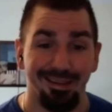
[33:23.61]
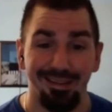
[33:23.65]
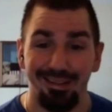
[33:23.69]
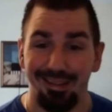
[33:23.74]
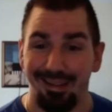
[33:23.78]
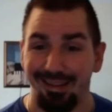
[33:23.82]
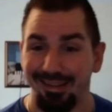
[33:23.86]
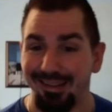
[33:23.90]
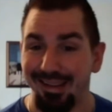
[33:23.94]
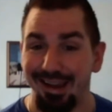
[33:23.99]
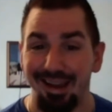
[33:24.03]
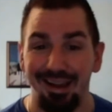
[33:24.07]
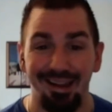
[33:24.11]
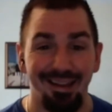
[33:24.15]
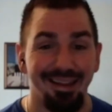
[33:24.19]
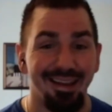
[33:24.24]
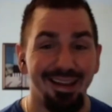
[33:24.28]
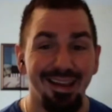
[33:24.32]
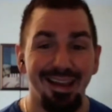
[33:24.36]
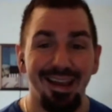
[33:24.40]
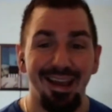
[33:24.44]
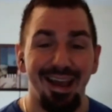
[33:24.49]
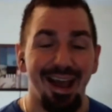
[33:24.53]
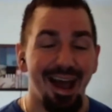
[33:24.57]
Like
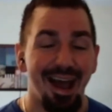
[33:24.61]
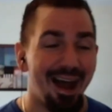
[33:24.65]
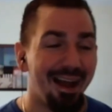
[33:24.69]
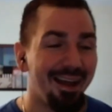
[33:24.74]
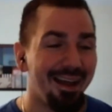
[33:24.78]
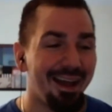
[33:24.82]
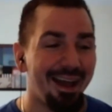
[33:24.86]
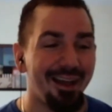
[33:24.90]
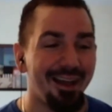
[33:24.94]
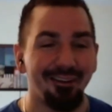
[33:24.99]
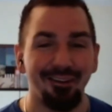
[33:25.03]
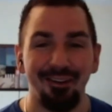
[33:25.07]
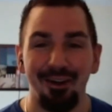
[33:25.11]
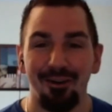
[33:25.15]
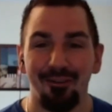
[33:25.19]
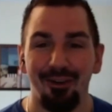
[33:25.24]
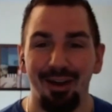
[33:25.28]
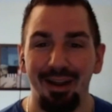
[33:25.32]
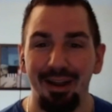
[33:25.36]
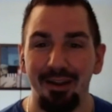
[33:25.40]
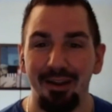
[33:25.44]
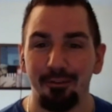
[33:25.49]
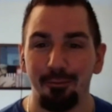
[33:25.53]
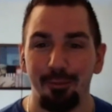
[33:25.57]
I don't know
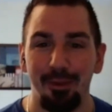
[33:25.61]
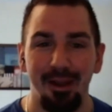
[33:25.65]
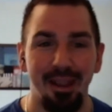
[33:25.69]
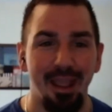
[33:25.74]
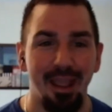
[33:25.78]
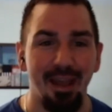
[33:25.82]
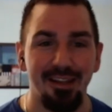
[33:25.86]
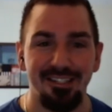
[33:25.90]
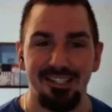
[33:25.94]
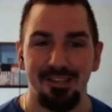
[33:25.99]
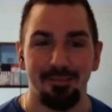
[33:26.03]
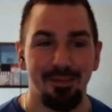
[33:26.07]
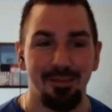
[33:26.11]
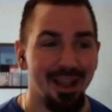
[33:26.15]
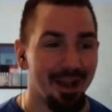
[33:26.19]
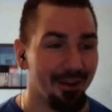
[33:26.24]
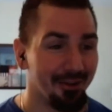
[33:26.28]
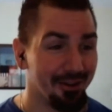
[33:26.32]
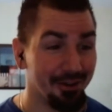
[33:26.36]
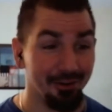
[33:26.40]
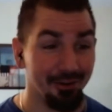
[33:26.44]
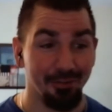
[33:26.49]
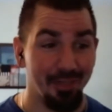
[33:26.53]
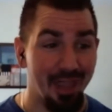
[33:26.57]
why everybody has to be
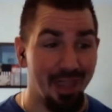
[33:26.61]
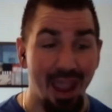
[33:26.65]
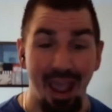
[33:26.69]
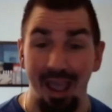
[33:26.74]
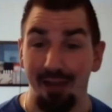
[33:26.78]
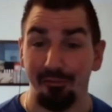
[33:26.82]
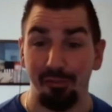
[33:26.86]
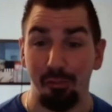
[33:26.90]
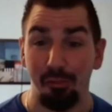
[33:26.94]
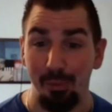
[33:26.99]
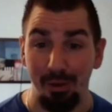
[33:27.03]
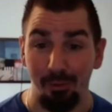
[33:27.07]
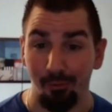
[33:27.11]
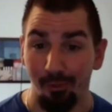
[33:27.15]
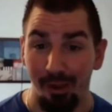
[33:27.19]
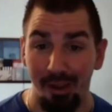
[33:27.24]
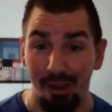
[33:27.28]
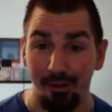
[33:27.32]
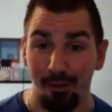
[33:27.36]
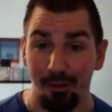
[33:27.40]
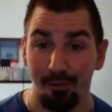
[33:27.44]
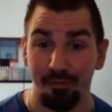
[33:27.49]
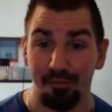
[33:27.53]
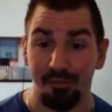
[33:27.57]
out here and they have to be
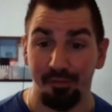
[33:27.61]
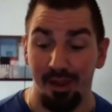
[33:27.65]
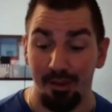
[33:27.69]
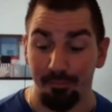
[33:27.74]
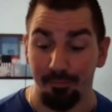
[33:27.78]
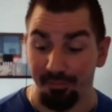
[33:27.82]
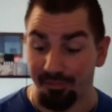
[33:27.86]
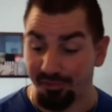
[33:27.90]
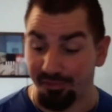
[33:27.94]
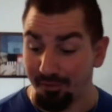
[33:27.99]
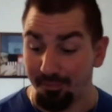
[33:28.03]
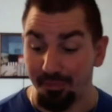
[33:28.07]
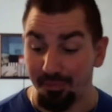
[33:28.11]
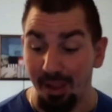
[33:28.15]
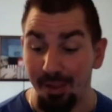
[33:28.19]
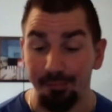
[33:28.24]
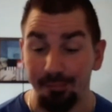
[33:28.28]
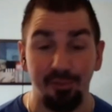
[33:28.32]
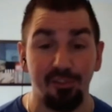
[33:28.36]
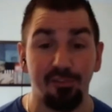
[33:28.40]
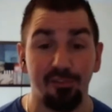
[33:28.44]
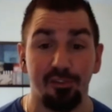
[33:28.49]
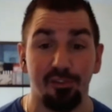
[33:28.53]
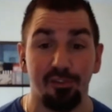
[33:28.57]
right all the time.
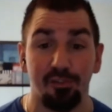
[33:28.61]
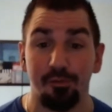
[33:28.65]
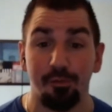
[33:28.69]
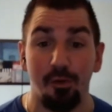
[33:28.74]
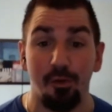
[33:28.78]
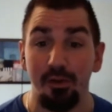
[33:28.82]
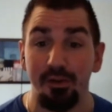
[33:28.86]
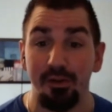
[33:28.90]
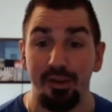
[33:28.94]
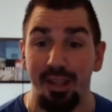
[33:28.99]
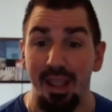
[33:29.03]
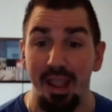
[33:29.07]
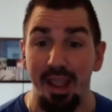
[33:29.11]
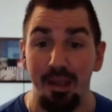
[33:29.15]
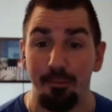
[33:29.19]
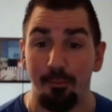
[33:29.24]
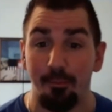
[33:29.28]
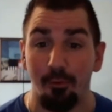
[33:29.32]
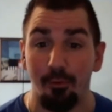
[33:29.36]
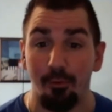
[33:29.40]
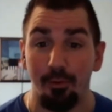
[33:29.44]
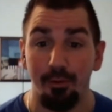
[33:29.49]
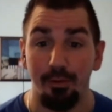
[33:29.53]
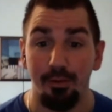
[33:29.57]
Sometimes it's just fun to
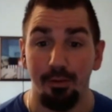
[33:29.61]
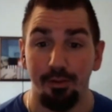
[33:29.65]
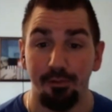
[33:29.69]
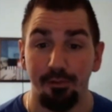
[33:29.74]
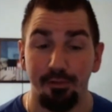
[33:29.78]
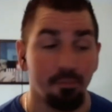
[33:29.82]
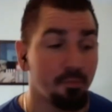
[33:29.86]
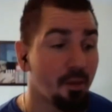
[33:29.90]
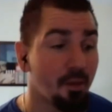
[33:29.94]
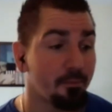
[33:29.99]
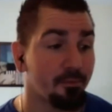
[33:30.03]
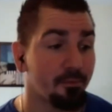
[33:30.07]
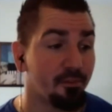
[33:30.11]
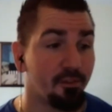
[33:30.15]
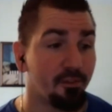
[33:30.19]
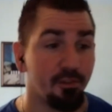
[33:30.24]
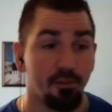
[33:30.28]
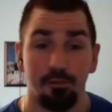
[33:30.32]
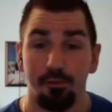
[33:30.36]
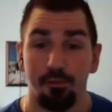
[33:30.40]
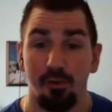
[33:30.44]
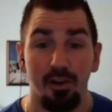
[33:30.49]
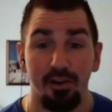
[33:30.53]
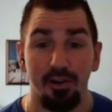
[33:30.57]
gamble. Sometimes it's
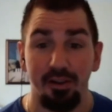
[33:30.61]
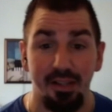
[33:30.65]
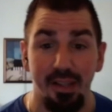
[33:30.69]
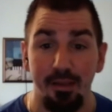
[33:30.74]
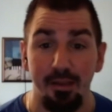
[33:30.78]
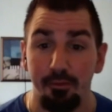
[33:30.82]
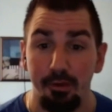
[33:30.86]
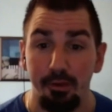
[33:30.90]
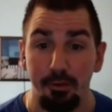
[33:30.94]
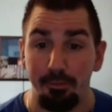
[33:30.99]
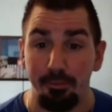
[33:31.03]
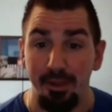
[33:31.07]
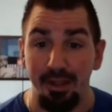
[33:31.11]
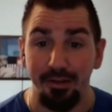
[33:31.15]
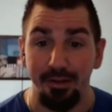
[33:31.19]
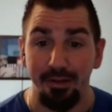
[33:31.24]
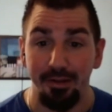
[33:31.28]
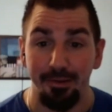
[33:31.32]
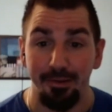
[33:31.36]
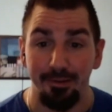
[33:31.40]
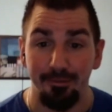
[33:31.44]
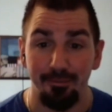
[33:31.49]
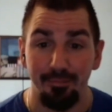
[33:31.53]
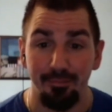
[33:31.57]
just fun to give an
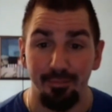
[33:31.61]
opinion.